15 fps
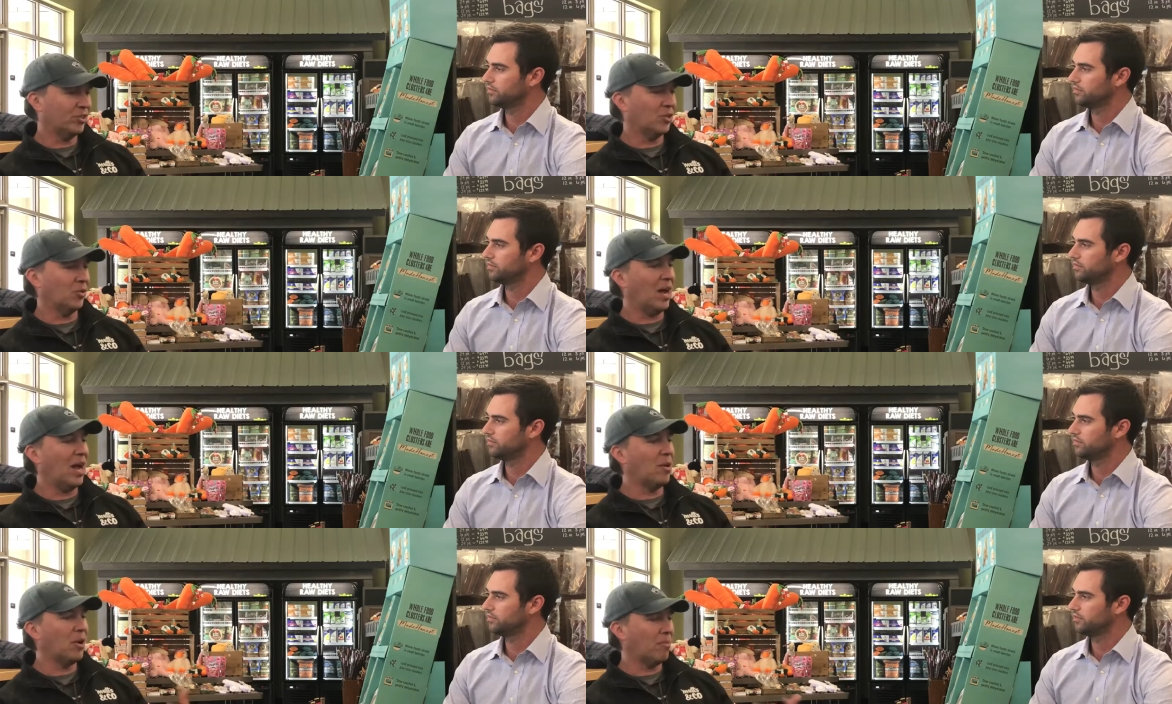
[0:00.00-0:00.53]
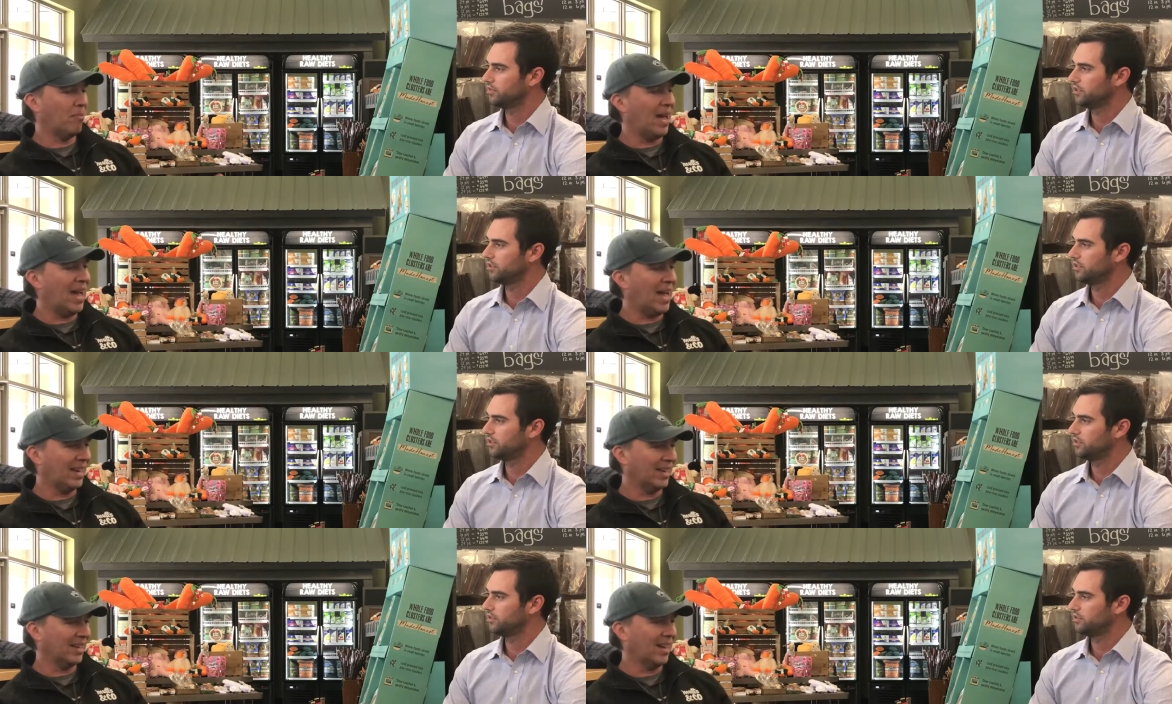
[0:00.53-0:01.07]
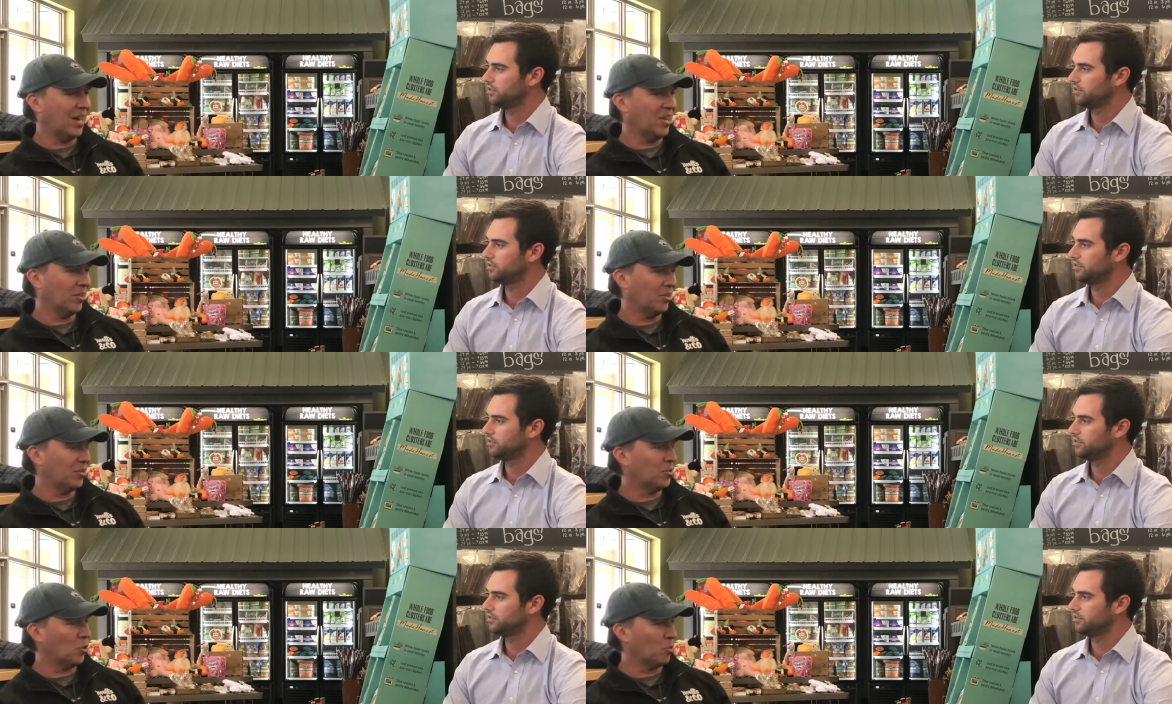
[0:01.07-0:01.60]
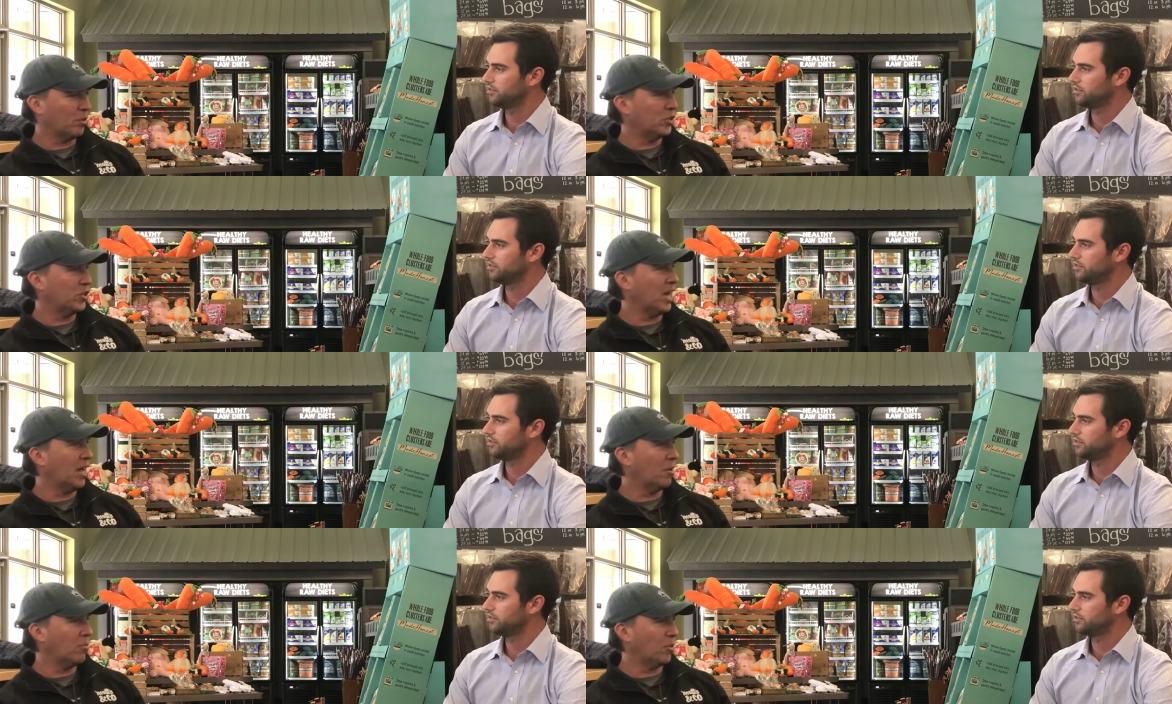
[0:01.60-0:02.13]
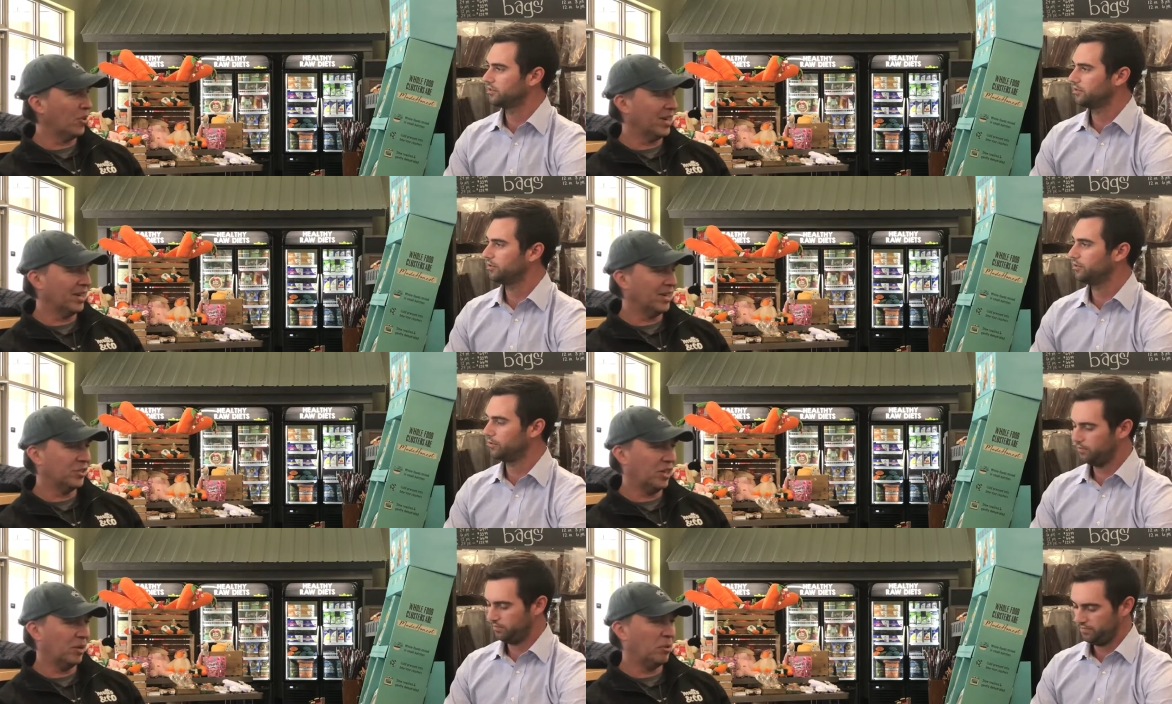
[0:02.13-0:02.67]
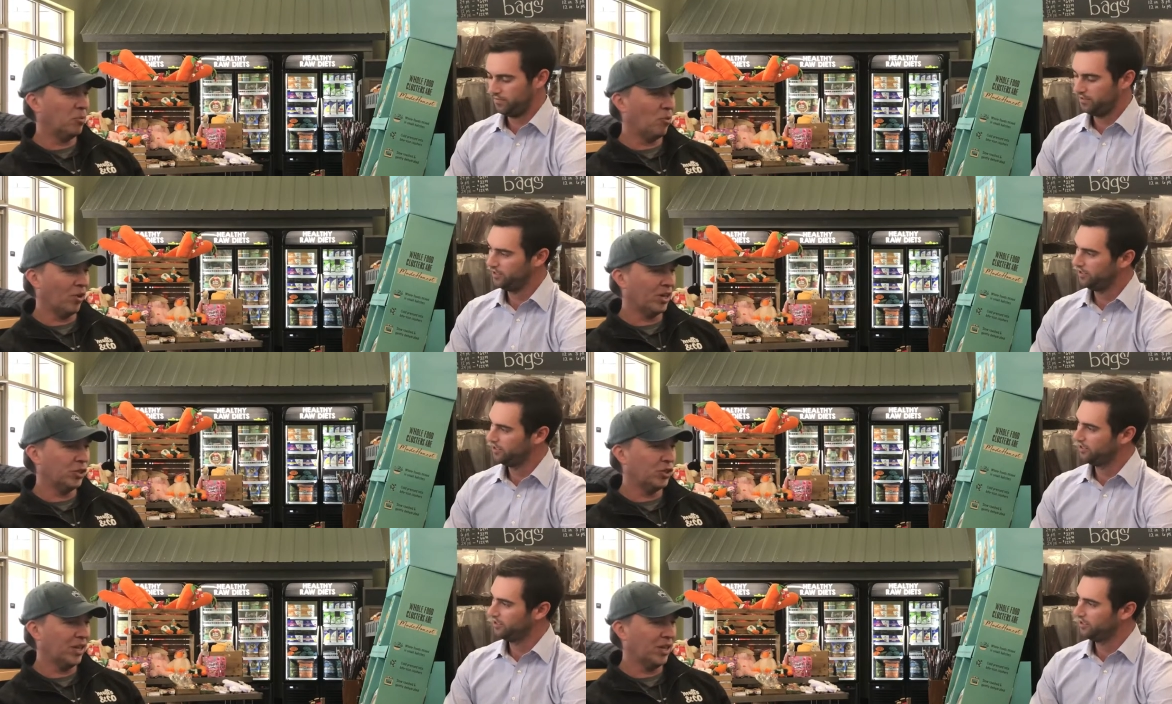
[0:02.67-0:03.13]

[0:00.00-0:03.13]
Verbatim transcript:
Speaker 1: So I went back and got a corporate job working at JP Morgan